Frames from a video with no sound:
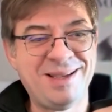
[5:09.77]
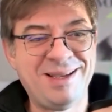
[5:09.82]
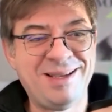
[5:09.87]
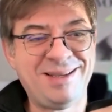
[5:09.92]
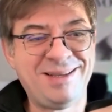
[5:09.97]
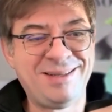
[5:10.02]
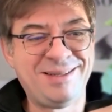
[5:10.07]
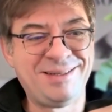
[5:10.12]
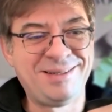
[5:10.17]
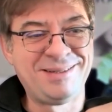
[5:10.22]

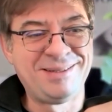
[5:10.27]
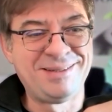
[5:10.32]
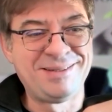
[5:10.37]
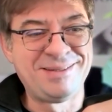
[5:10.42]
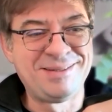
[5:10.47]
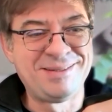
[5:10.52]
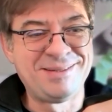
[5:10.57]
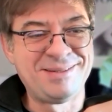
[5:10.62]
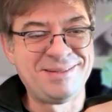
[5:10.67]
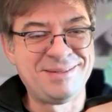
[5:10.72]

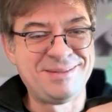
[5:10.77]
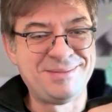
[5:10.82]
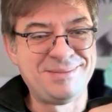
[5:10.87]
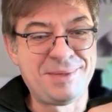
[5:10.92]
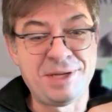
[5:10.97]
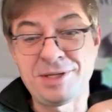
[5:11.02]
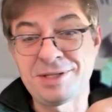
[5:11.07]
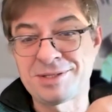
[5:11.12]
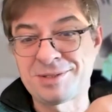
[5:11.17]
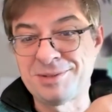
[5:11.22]

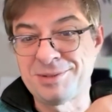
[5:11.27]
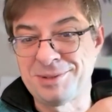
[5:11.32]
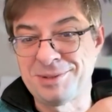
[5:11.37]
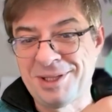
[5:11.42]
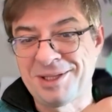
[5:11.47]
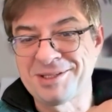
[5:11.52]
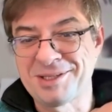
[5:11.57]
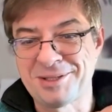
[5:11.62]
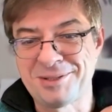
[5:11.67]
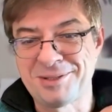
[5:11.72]
but it's good
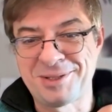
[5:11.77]
like that.